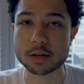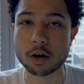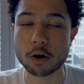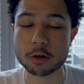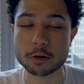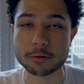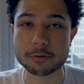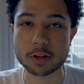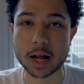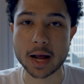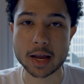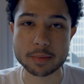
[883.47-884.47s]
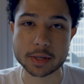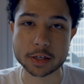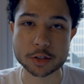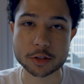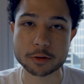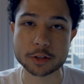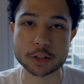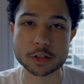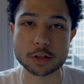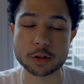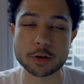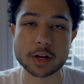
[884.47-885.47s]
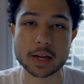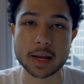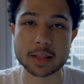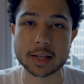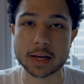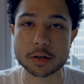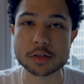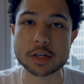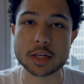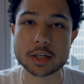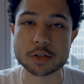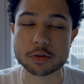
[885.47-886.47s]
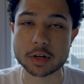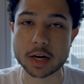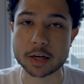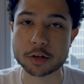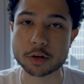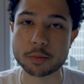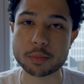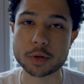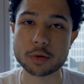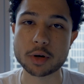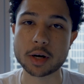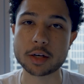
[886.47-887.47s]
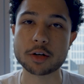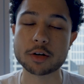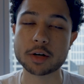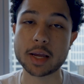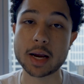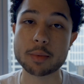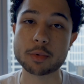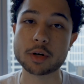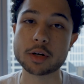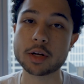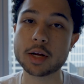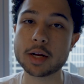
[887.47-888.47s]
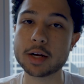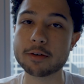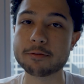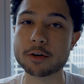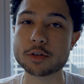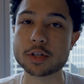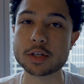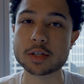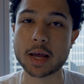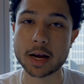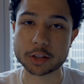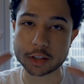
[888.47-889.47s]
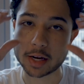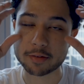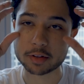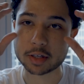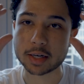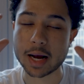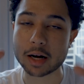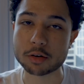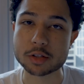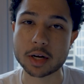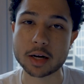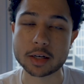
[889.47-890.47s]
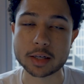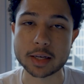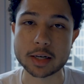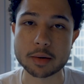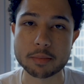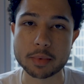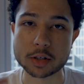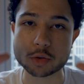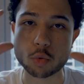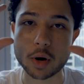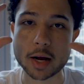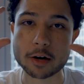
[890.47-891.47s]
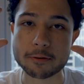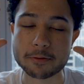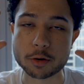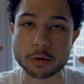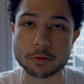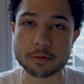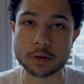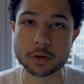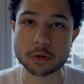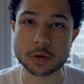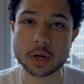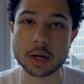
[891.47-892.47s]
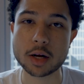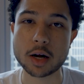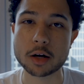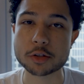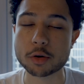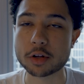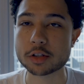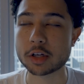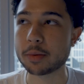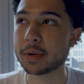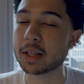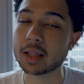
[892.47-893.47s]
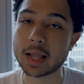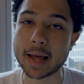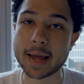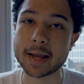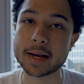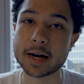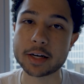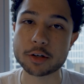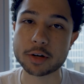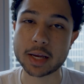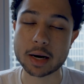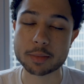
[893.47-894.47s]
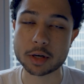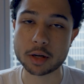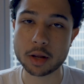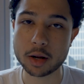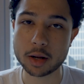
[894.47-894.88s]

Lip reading: it harder to fly because you're just looking at the LCD screen on your camera versus actually having the goggles on and getting a much wider field of view. Also, there's going to be lag on your camera,